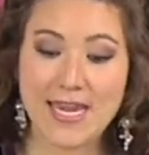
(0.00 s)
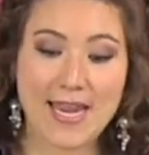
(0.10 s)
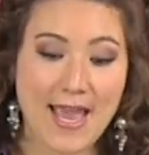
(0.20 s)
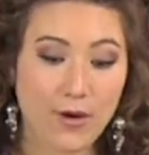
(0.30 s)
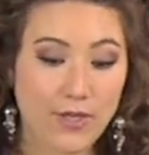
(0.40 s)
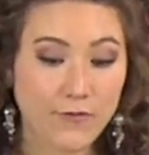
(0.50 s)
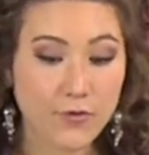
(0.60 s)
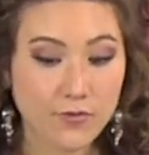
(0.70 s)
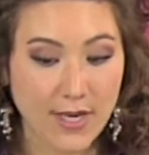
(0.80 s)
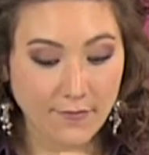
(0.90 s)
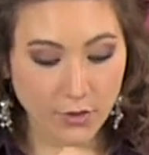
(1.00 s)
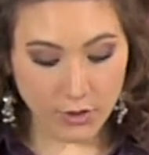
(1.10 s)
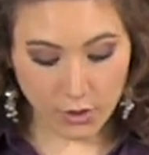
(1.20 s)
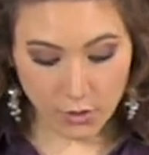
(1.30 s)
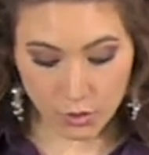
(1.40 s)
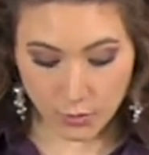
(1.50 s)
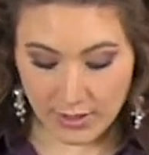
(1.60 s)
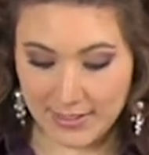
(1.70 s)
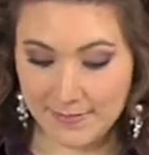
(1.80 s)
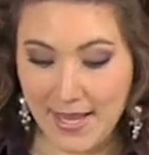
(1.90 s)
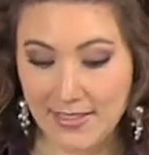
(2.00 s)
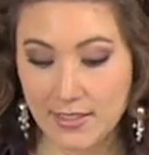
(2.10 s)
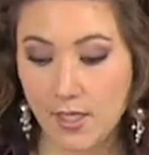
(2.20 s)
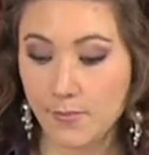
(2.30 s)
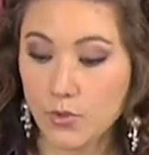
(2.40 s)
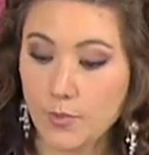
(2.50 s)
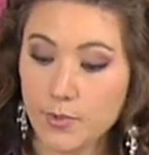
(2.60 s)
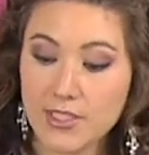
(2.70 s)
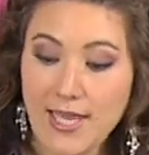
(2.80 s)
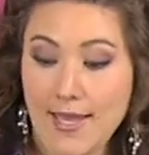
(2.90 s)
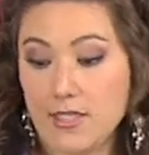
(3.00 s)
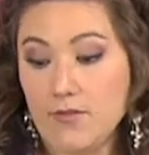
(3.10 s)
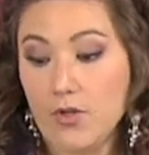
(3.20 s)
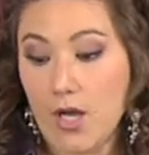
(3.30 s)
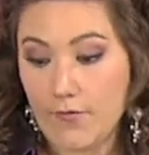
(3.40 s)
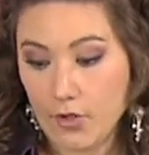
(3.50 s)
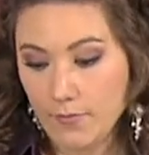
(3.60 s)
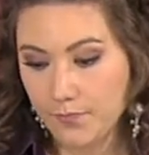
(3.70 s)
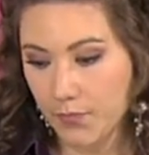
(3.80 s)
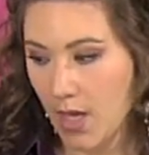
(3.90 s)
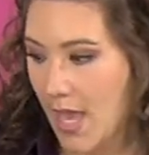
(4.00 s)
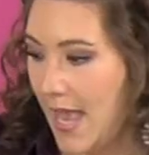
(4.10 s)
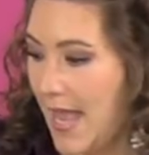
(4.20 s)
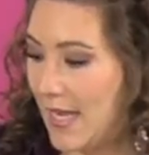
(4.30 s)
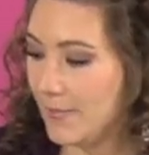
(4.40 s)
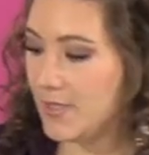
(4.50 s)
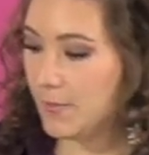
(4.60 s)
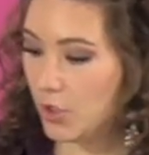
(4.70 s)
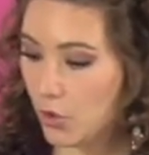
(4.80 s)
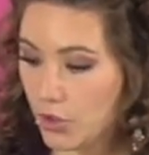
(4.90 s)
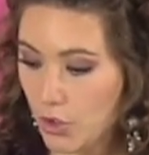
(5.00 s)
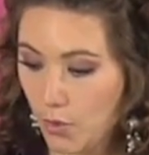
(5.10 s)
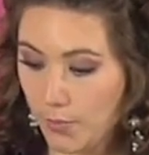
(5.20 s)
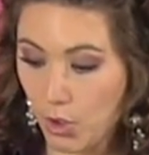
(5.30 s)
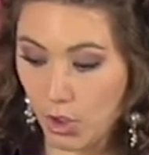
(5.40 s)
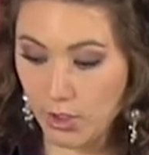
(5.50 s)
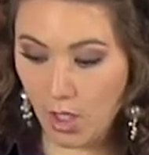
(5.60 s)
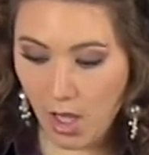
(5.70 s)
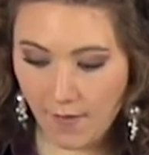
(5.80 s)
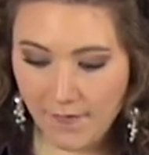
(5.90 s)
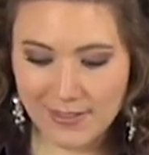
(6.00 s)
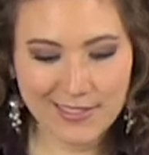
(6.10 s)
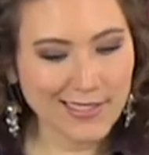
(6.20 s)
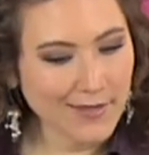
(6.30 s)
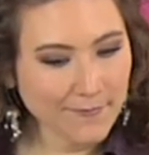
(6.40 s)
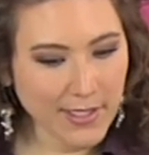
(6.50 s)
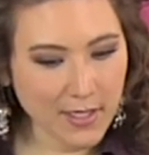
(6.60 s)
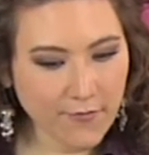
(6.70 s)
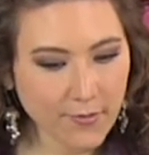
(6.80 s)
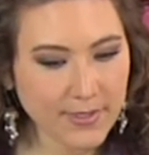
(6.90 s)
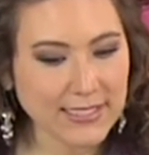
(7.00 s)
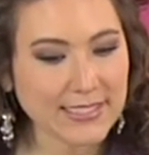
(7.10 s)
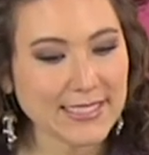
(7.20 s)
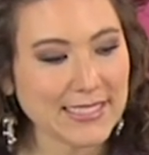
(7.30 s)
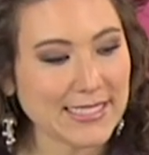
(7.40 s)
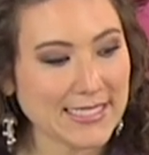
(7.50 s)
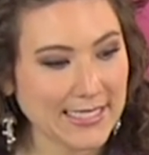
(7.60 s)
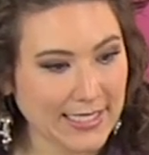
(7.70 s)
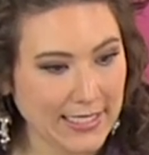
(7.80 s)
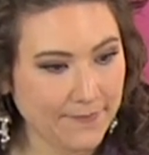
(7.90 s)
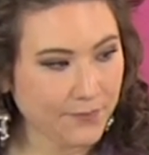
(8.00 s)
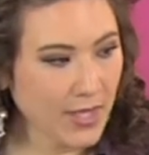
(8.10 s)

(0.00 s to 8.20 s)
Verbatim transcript: Now, if you've never used one of these mats, it comes with a protective cover and I'm simply going to pull it off and save my cover because this is sticky.